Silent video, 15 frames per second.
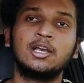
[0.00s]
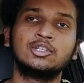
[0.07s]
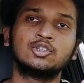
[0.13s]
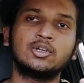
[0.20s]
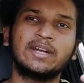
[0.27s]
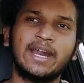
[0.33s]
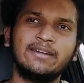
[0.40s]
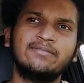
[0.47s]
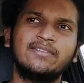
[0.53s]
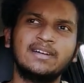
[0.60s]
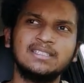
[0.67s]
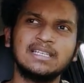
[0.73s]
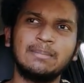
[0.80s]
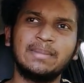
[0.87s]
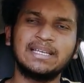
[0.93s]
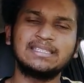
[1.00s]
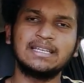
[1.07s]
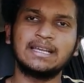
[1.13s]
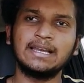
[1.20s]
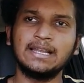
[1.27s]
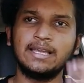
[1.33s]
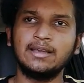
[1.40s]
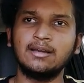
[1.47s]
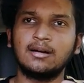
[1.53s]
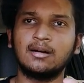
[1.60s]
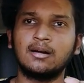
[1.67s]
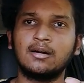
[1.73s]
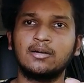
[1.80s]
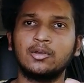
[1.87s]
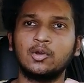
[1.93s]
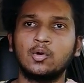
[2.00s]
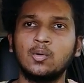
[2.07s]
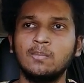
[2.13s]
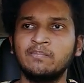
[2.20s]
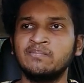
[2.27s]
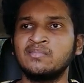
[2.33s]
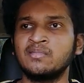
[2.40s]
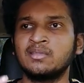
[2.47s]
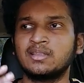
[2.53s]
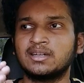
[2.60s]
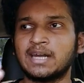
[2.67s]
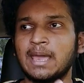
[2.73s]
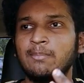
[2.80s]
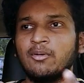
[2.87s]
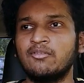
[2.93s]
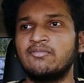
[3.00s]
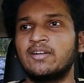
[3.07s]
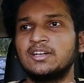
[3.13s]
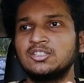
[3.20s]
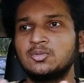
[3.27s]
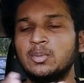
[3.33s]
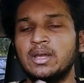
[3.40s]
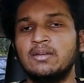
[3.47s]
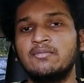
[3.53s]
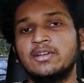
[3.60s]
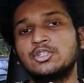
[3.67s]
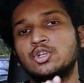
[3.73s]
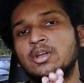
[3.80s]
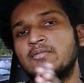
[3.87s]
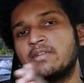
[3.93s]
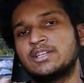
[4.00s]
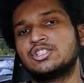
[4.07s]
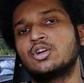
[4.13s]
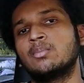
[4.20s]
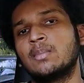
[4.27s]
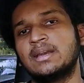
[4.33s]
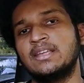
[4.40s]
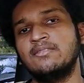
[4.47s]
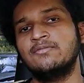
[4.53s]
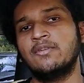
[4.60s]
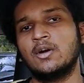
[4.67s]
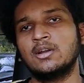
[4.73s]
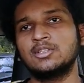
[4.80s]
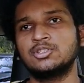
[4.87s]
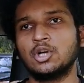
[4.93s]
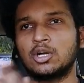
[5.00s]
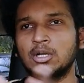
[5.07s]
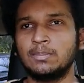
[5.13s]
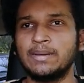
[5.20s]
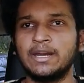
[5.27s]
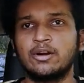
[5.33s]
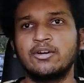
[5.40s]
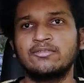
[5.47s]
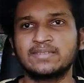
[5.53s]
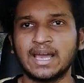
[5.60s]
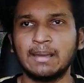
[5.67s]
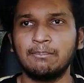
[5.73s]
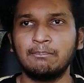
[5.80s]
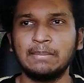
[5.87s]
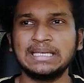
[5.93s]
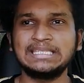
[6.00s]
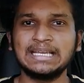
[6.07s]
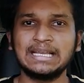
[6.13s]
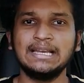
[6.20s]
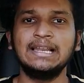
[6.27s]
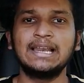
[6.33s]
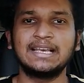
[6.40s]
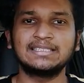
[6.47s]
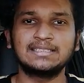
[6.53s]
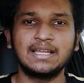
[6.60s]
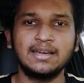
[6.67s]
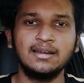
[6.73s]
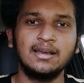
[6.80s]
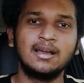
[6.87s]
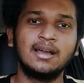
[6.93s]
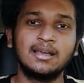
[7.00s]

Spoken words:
So debt funds are basically the type of funds in which you invest your money for a shorter period of time, basically less than